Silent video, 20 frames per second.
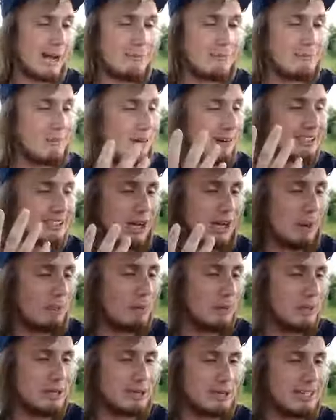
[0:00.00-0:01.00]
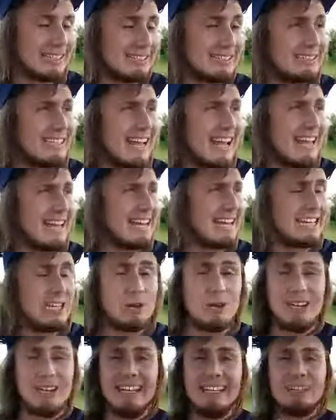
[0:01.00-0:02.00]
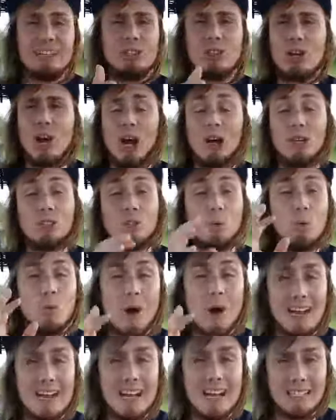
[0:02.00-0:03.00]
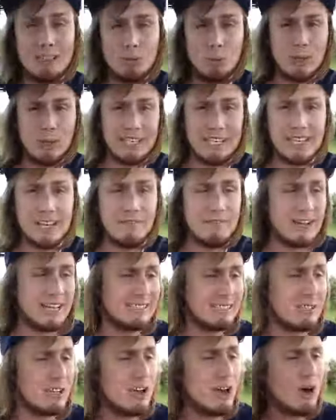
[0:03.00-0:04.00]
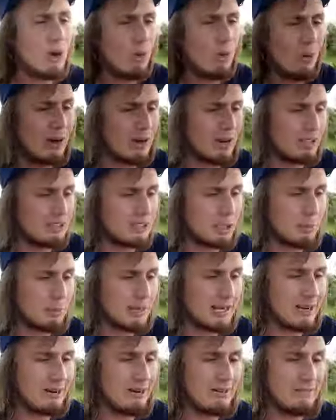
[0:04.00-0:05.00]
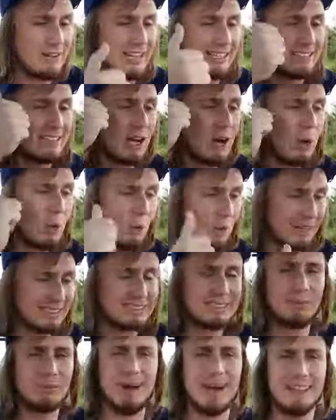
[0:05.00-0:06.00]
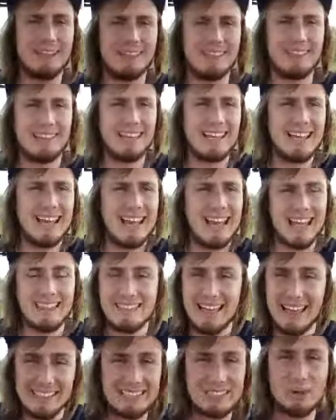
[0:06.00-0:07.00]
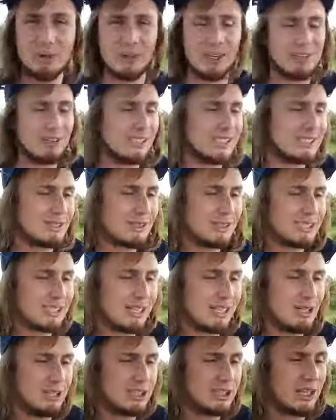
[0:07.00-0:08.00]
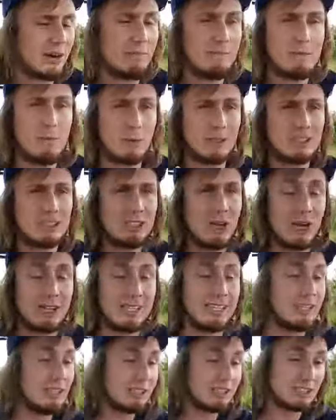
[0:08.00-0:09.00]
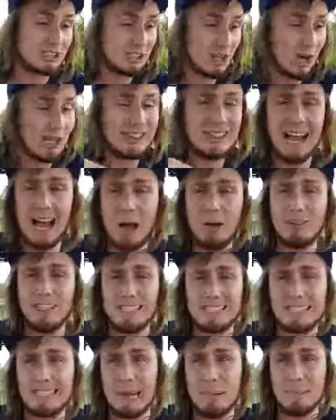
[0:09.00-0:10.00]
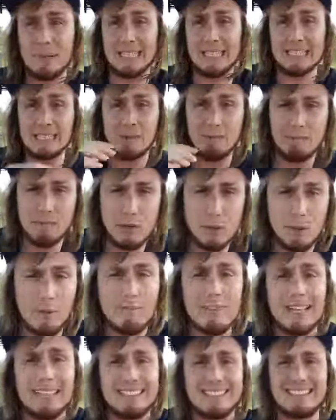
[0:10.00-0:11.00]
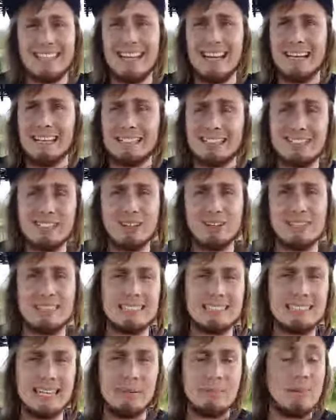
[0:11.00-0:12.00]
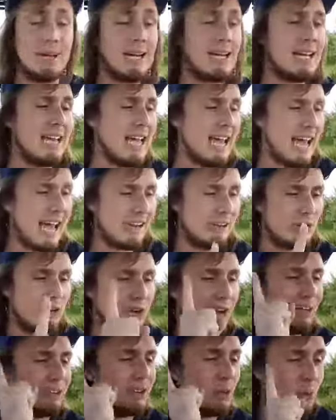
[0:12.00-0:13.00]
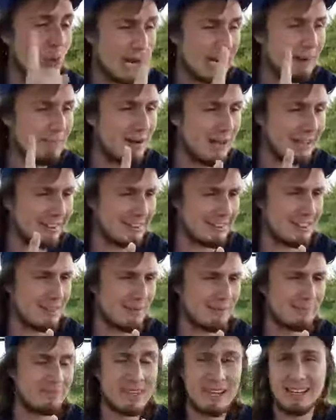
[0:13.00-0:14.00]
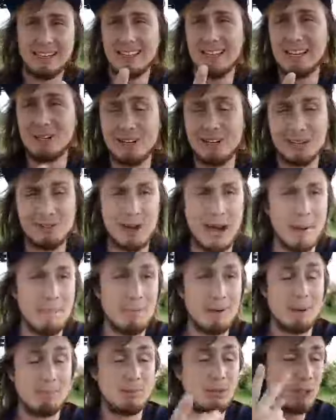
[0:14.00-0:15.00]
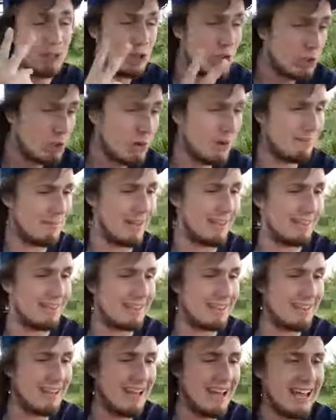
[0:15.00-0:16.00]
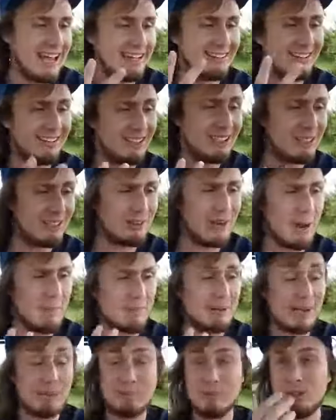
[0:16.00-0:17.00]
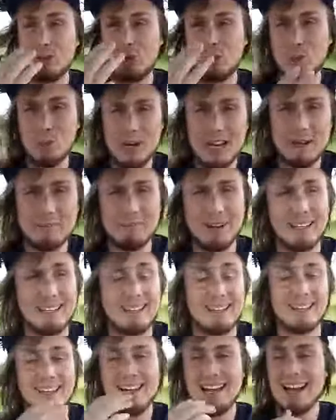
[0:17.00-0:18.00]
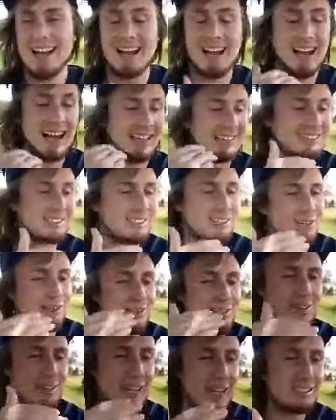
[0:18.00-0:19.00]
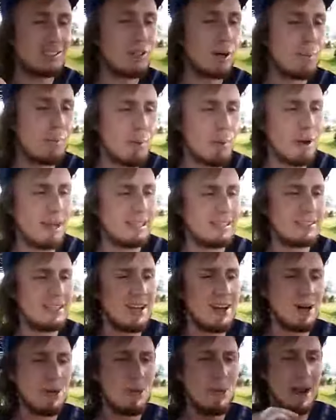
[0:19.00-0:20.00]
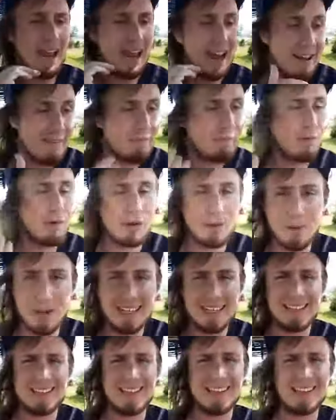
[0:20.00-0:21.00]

For example, you can say that you need to go to one networking event, one entrepreneur event once a month. And that's your New Year's resolution for a start. And you can start now in December. There's a few events still in December, and you go to one a month. And can ramp it up to two a month, and then you can ramp it up to three a month, until you get to a point where every week you go